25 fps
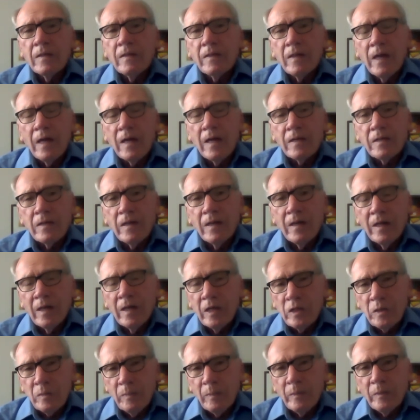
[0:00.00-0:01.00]
that
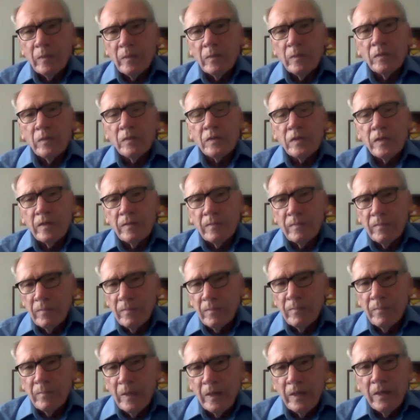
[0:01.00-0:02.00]
hospitals in
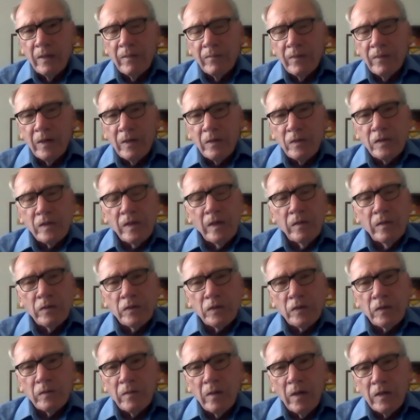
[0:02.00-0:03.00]
many of our
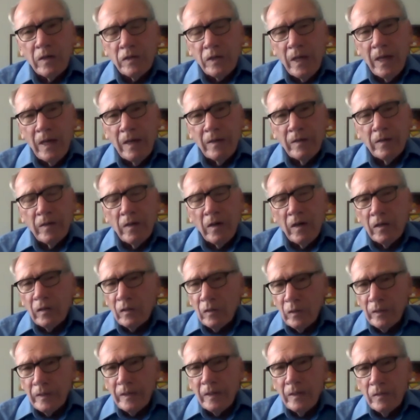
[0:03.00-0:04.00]
centers across Canada are
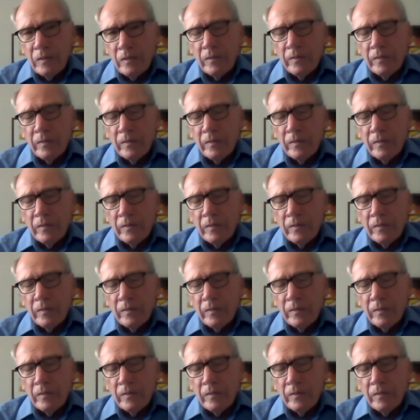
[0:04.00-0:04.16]
looking